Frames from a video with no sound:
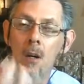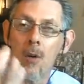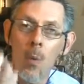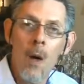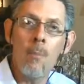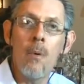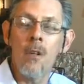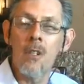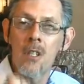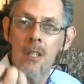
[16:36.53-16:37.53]
The one
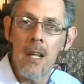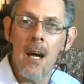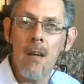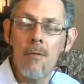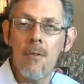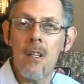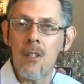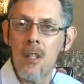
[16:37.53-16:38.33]
person's life is